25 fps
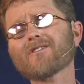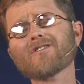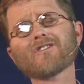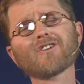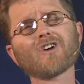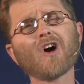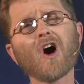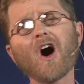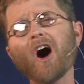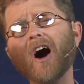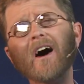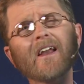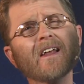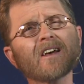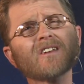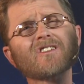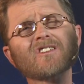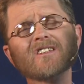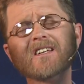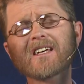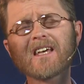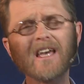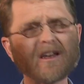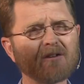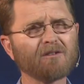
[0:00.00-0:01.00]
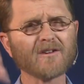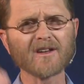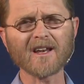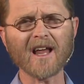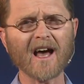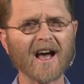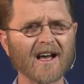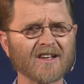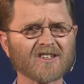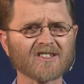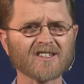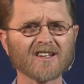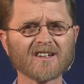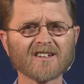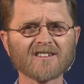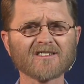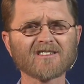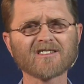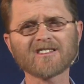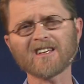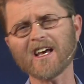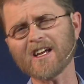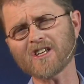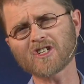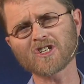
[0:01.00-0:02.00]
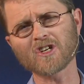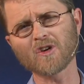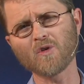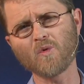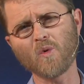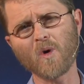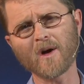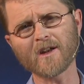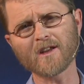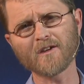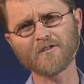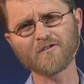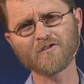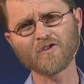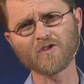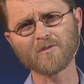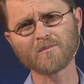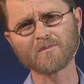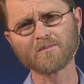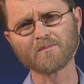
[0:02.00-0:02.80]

God has given us such a wonderful